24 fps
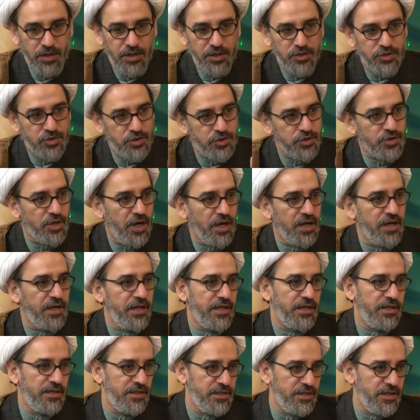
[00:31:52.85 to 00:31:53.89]

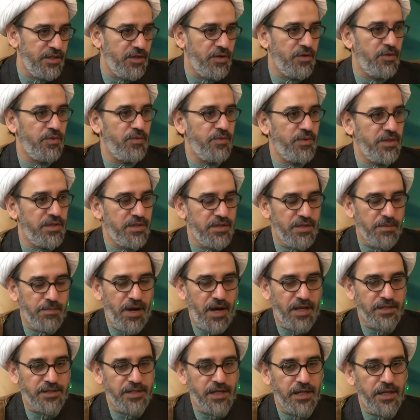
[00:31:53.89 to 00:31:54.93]
struggling, you know, with the
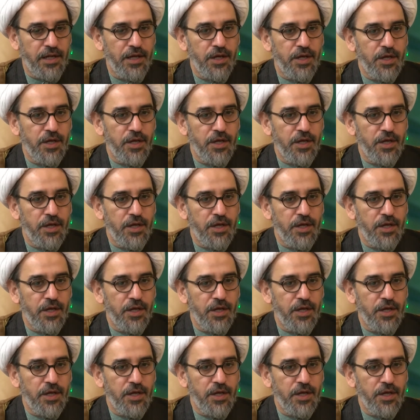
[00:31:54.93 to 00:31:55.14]
batil.